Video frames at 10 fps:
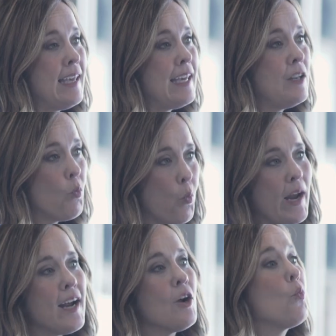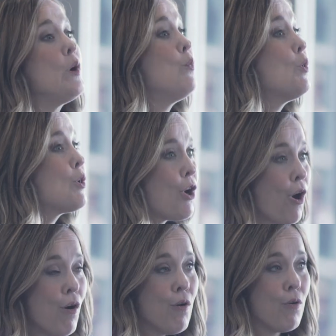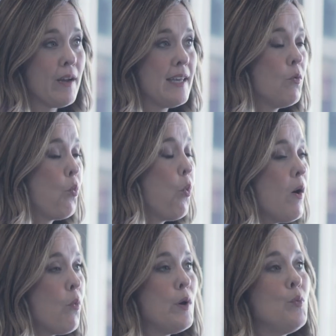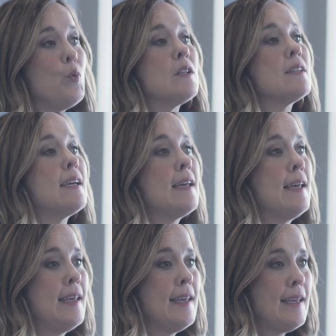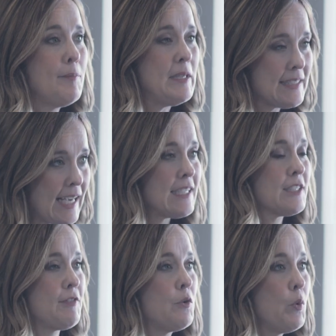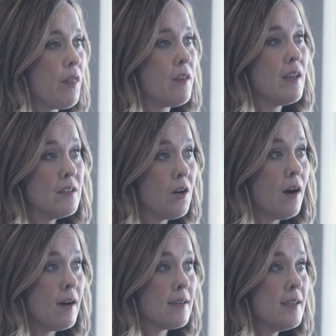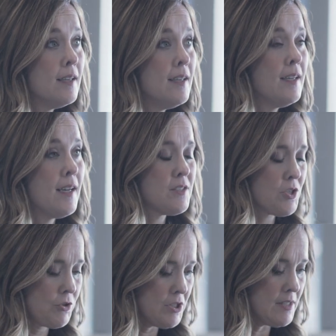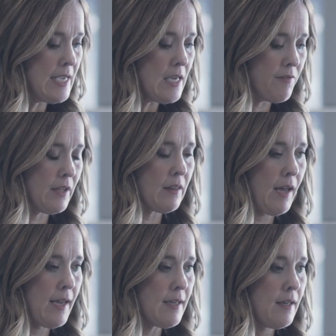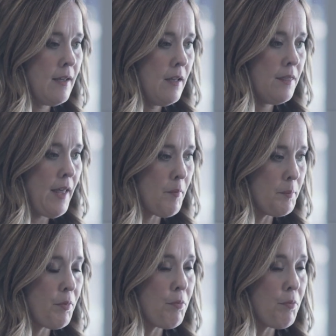in where we will go, in what we will be satisfied with in God. And so just think of it like that,